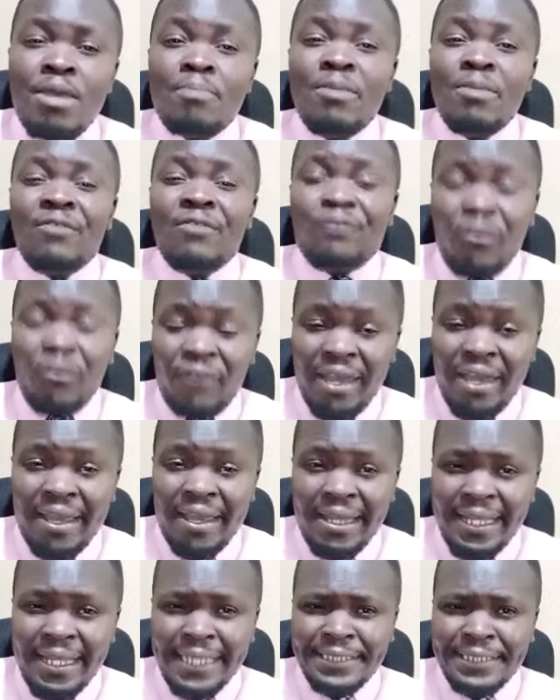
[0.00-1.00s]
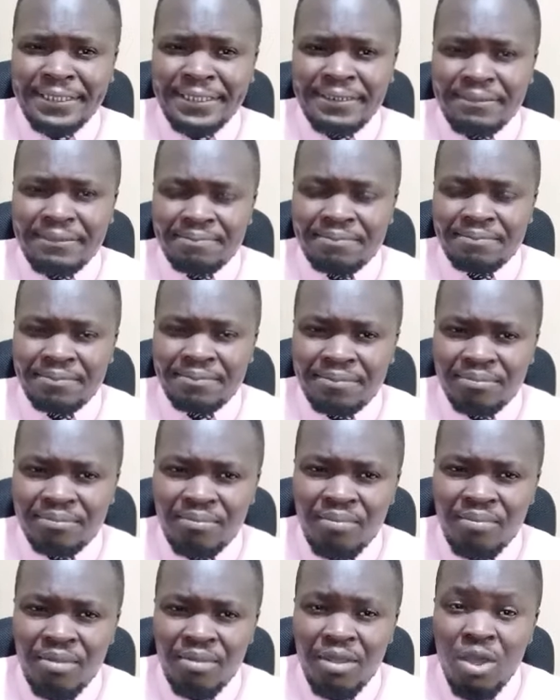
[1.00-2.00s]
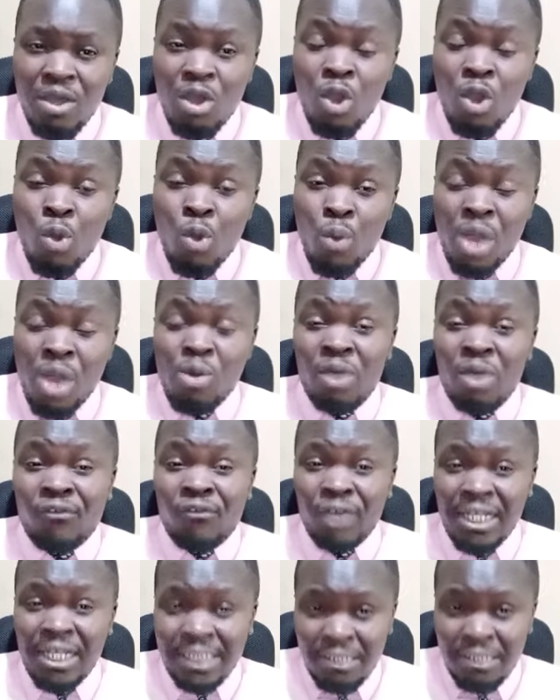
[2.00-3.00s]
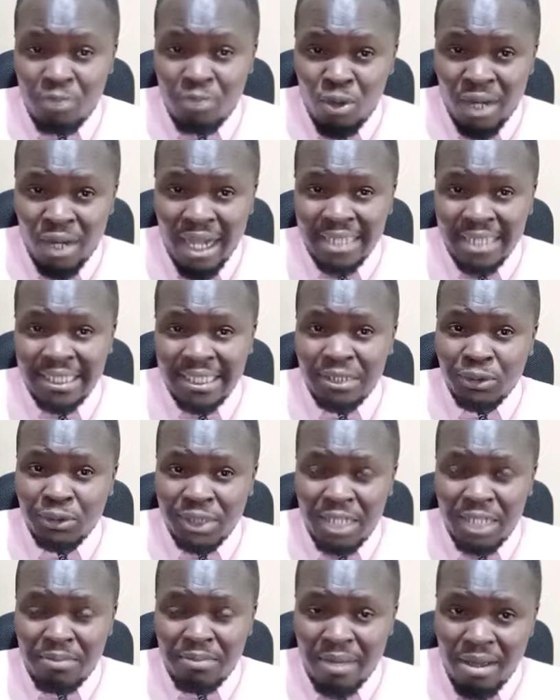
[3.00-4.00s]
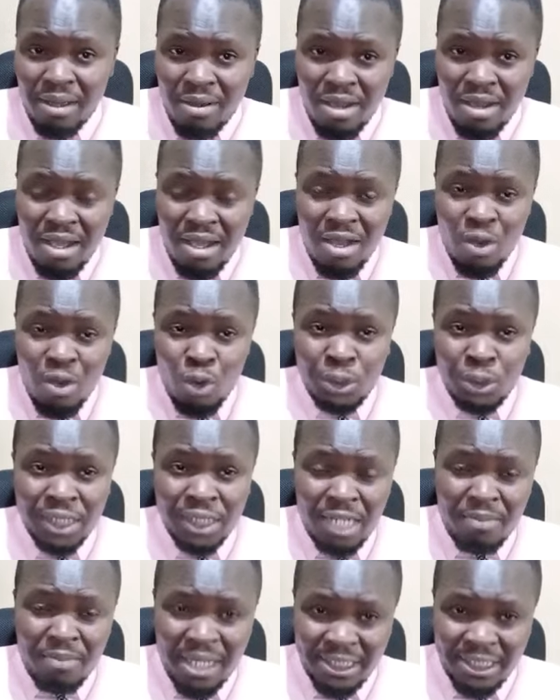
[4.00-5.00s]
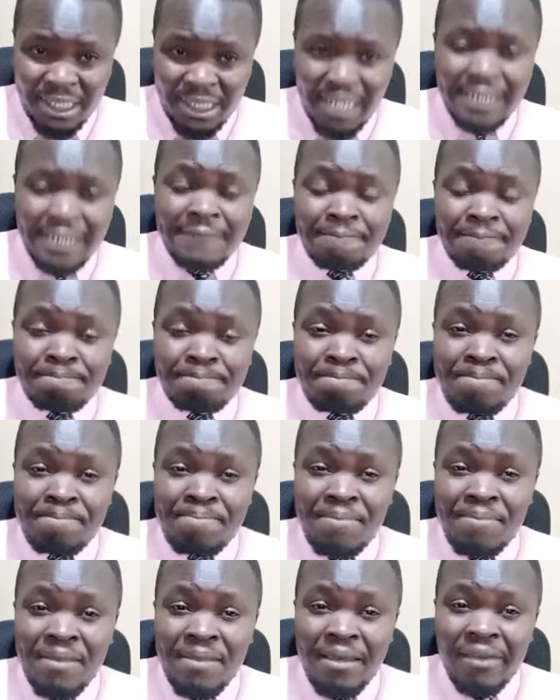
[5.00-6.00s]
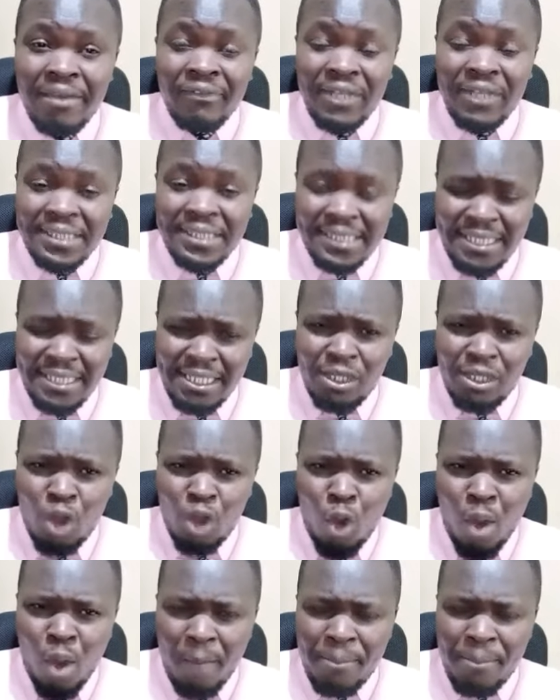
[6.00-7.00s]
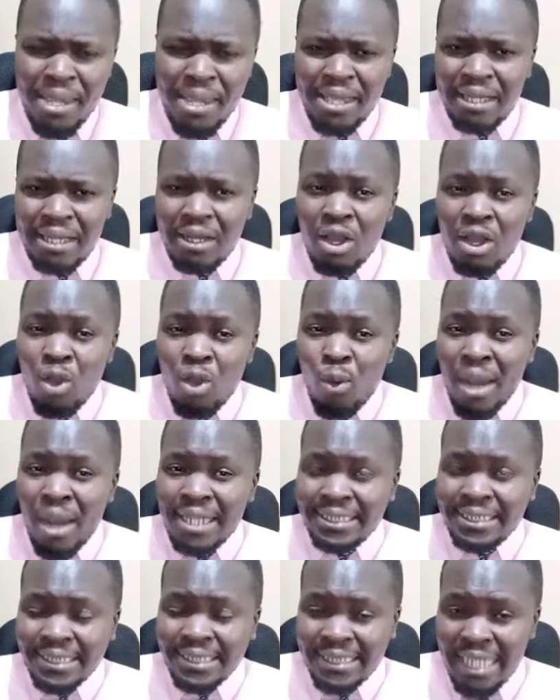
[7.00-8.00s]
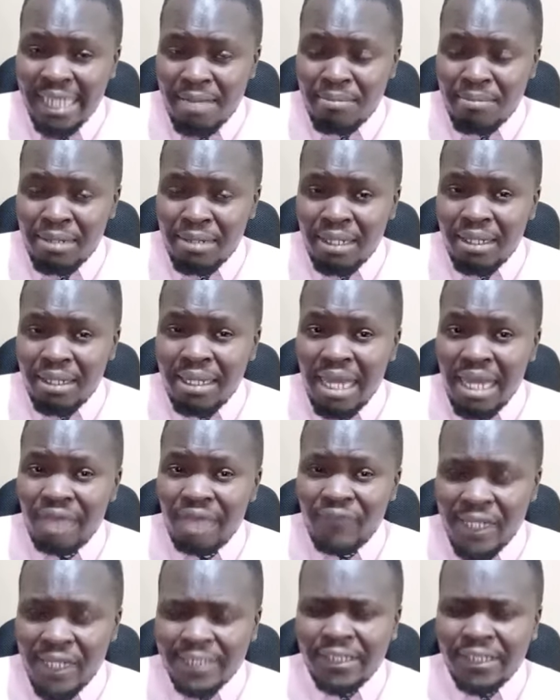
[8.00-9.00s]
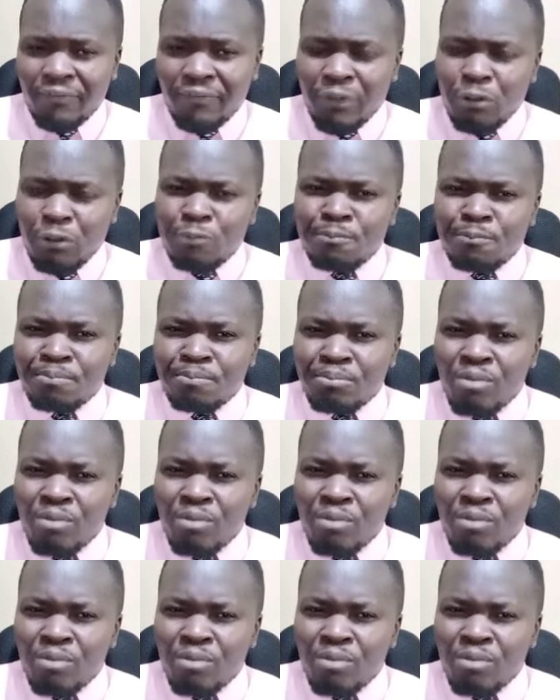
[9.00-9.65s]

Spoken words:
before the election, when Wafula Chebukati and Hussein Marjan, the CEO, were in some live interview,